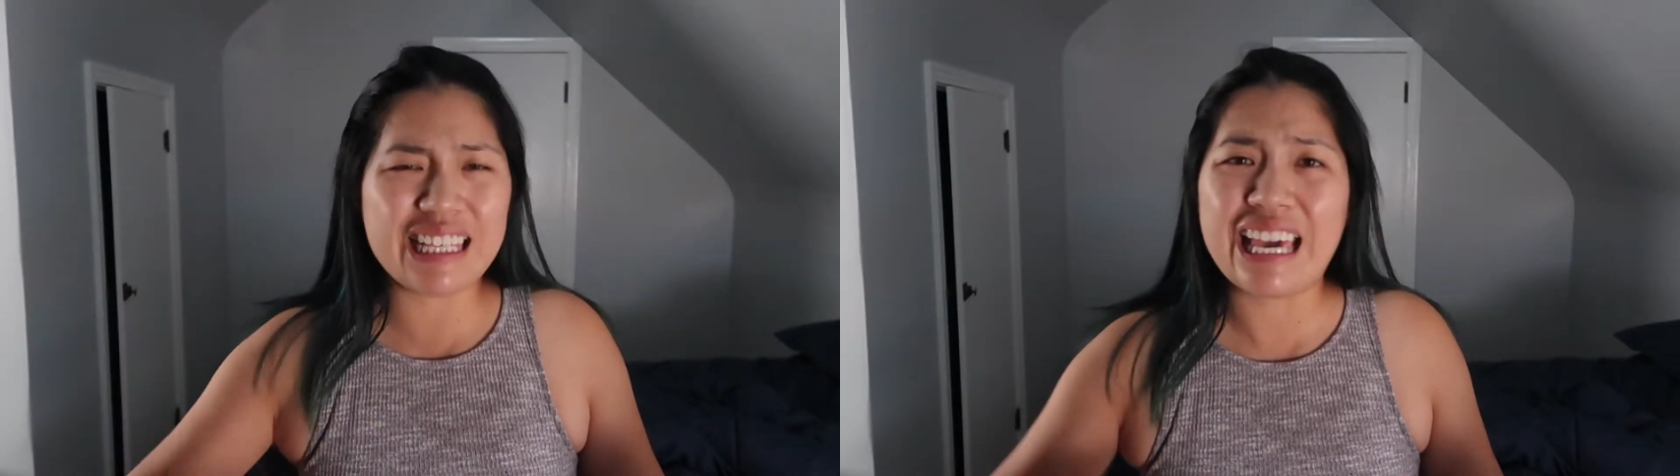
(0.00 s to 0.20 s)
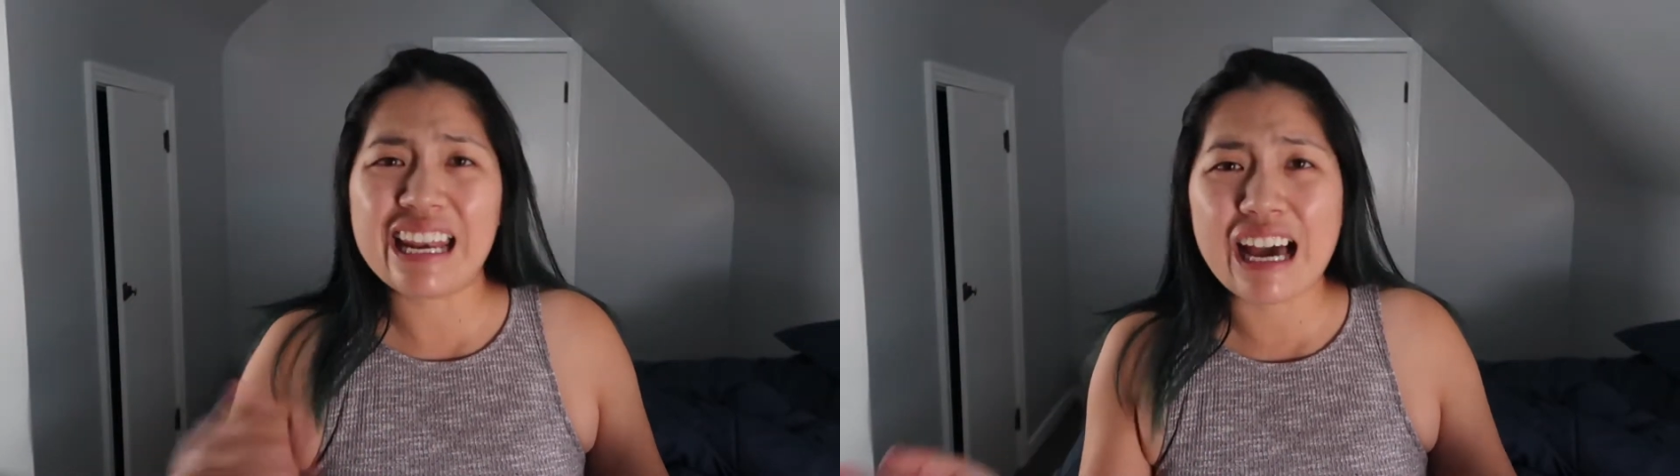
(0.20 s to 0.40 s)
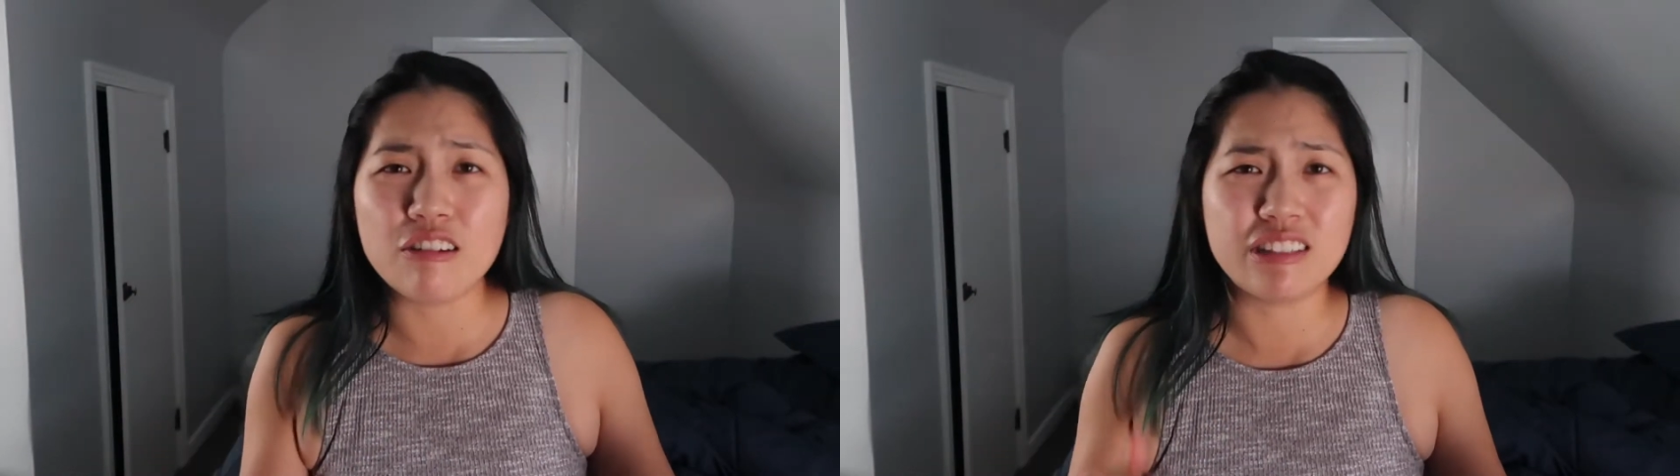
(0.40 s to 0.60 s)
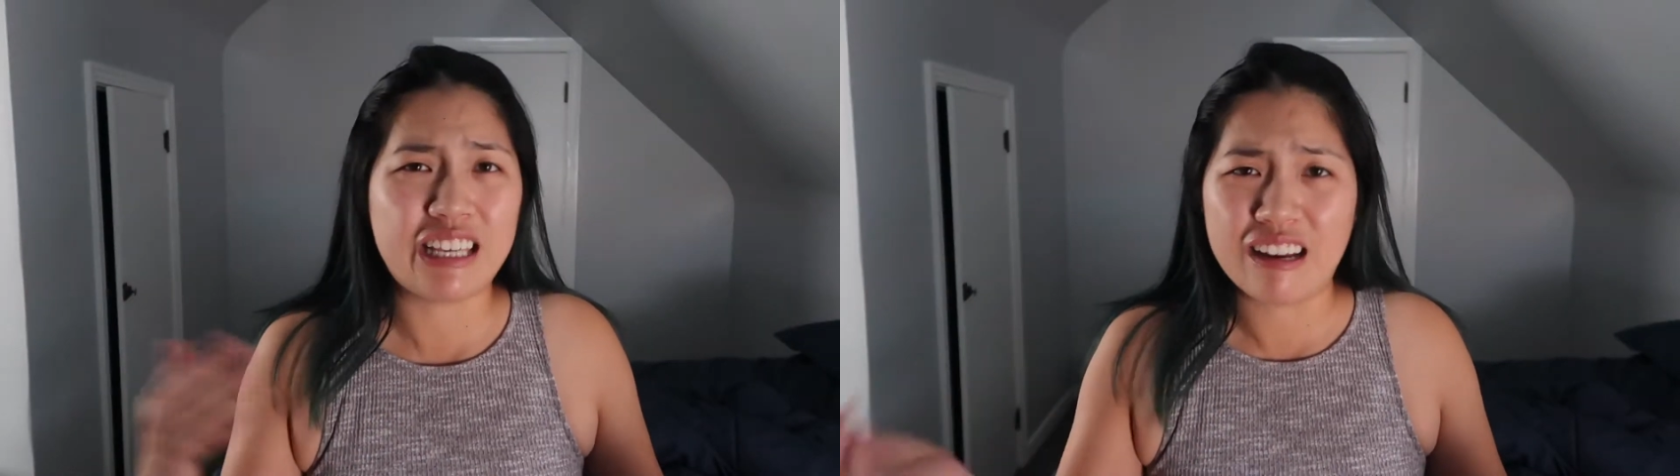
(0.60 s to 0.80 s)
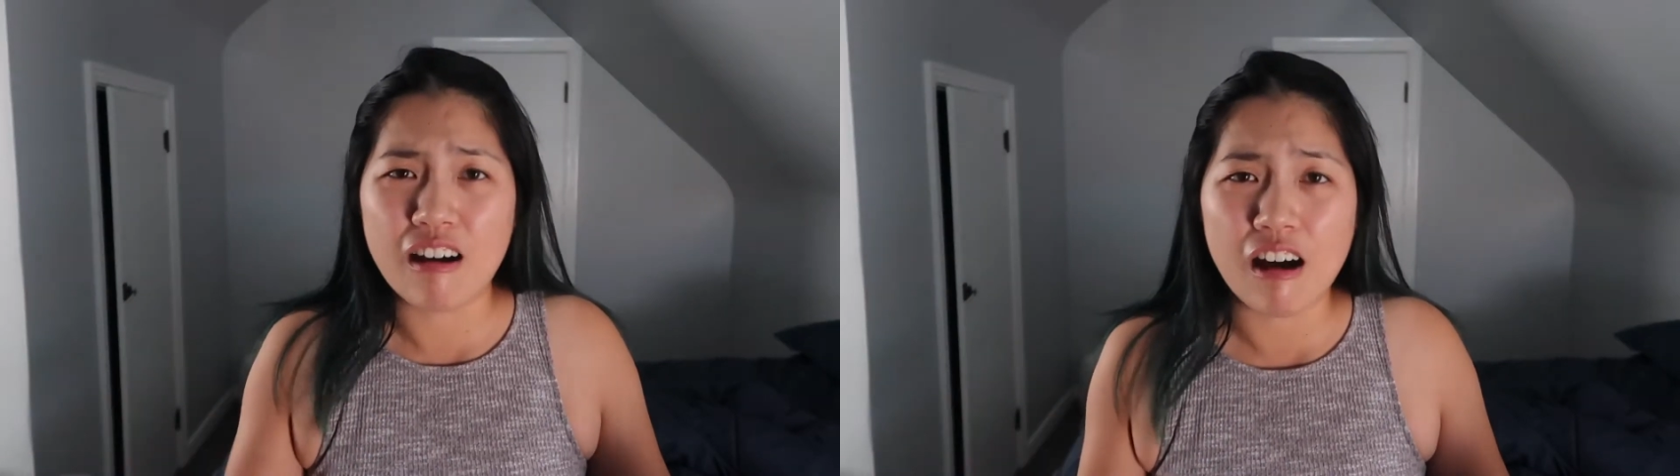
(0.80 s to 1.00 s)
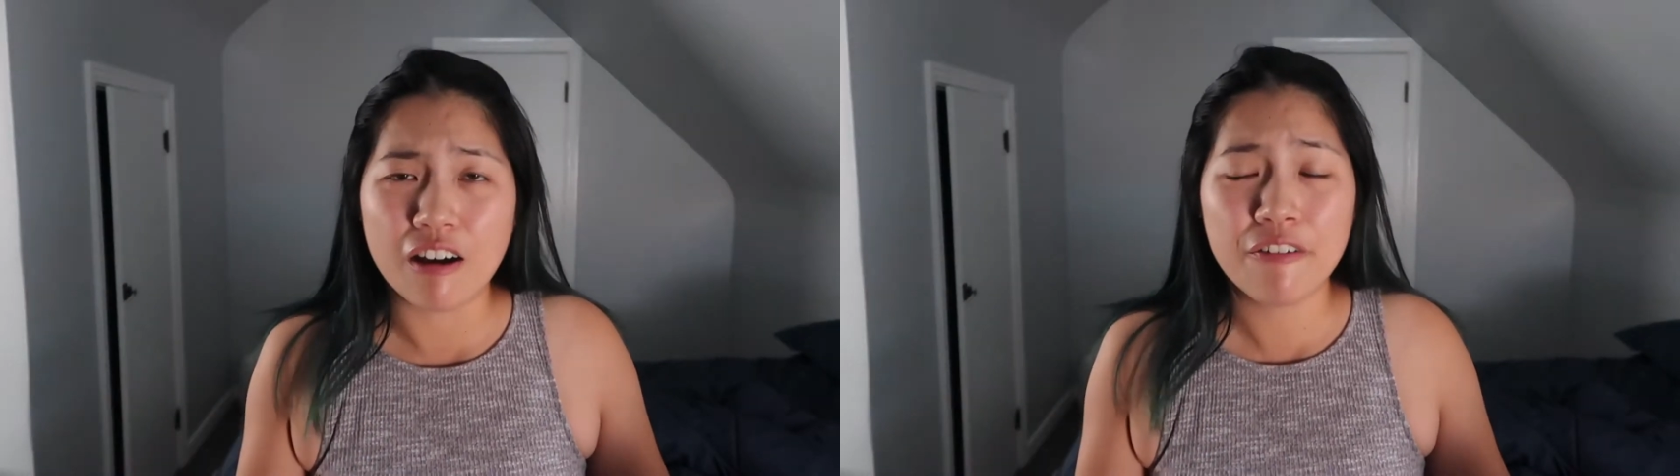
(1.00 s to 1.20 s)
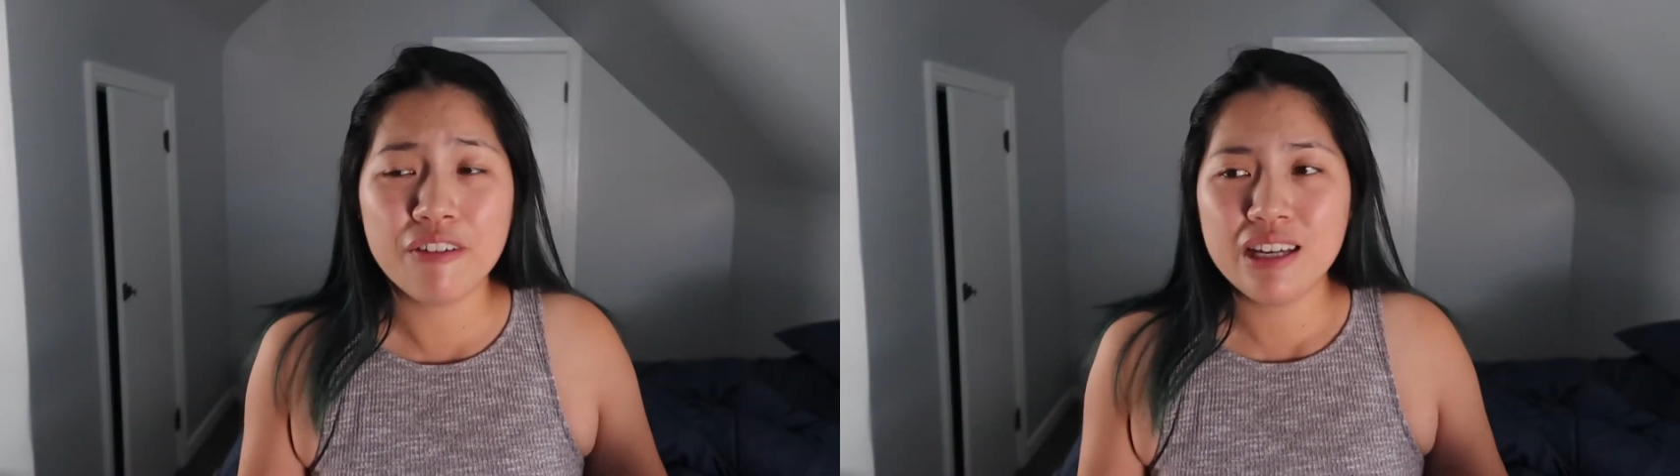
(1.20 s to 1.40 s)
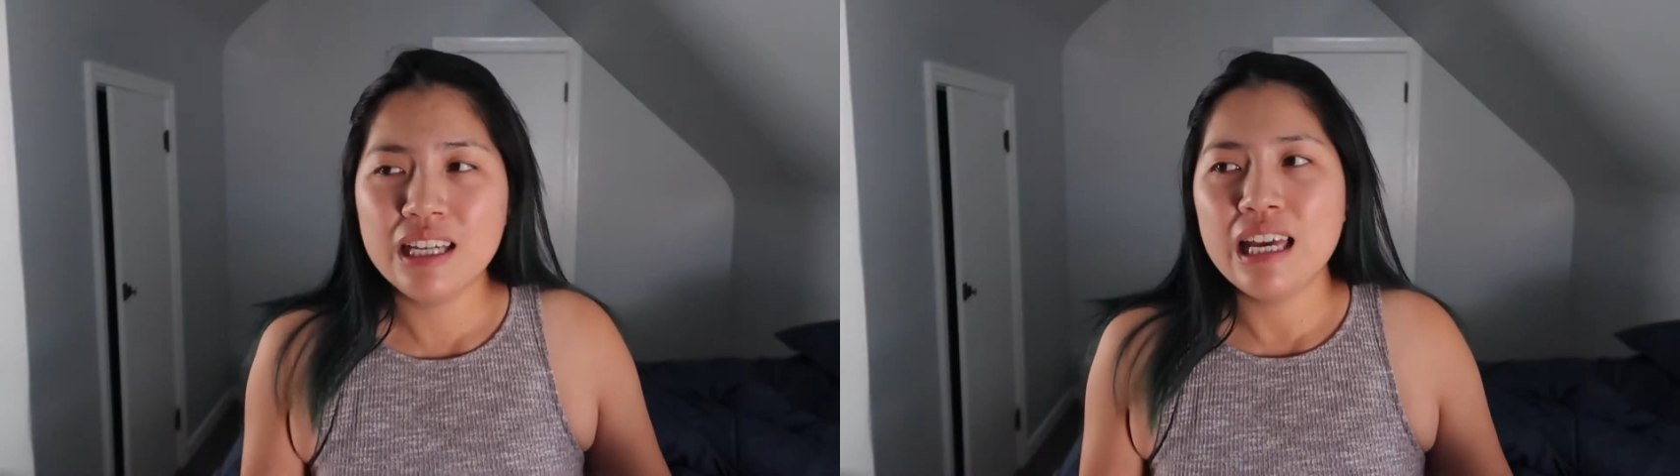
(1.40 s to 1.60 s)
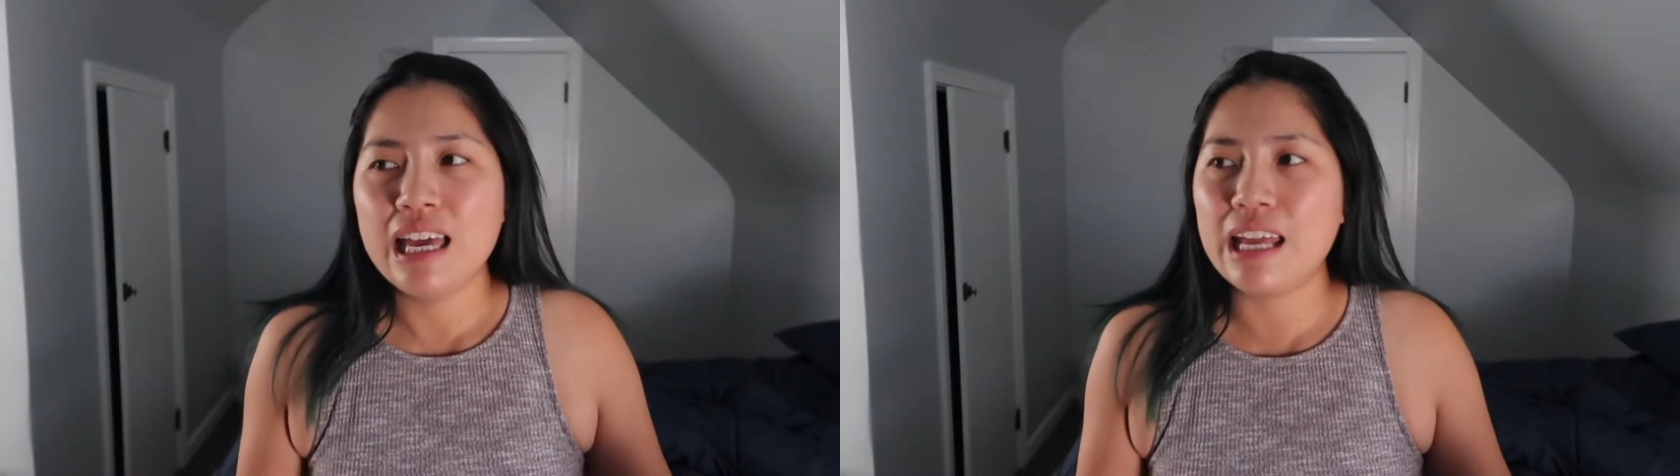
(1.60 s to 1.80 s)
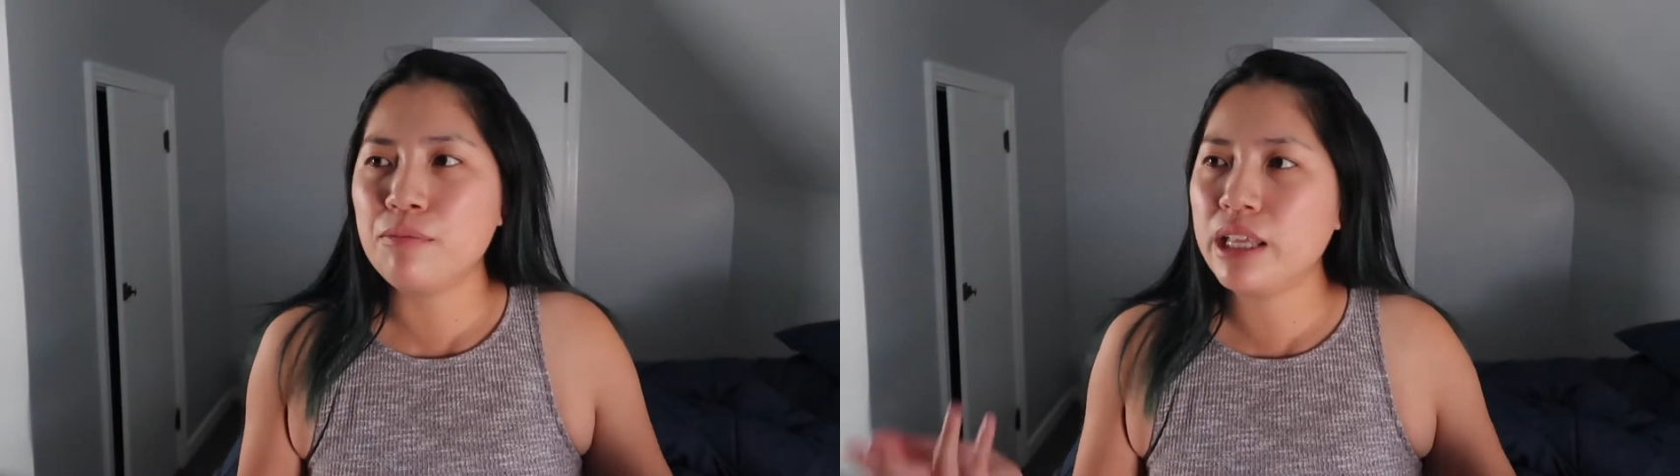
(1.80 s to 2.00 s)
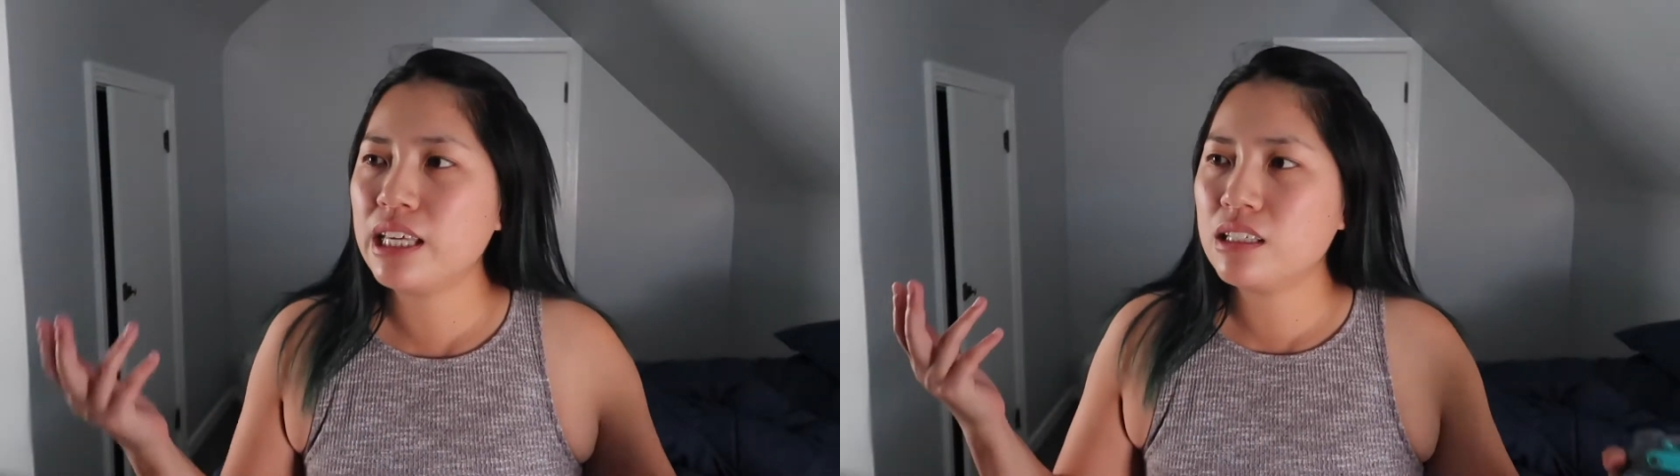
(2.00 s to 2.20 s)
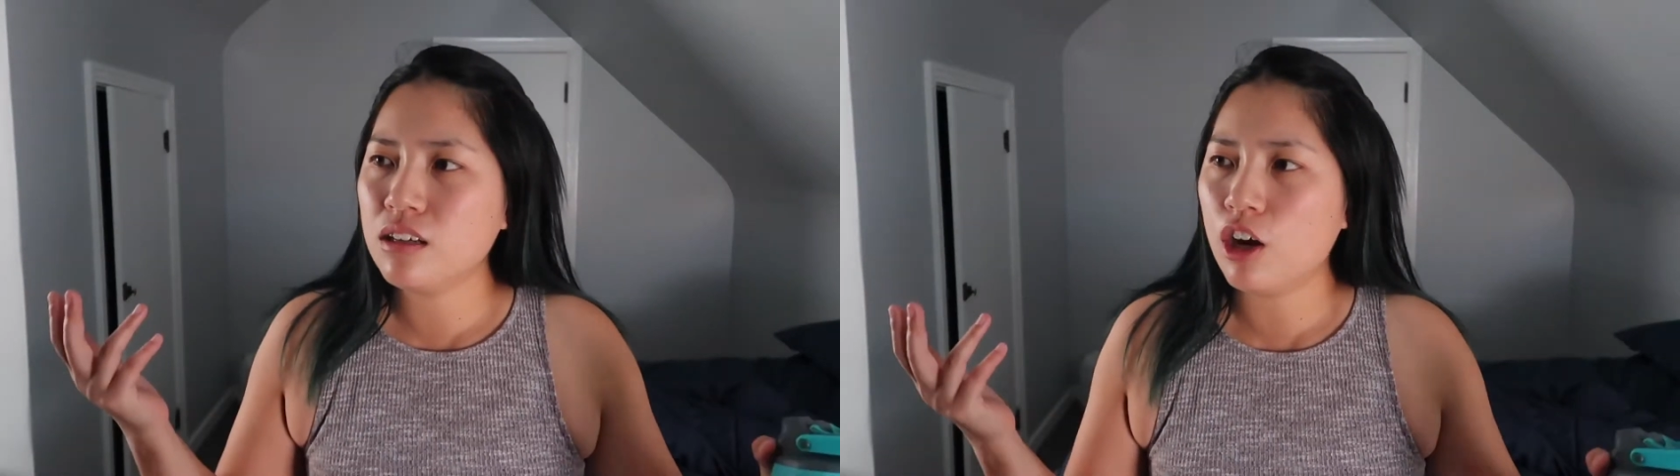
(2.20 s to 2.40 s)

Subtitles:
get out, get off. And I'm like,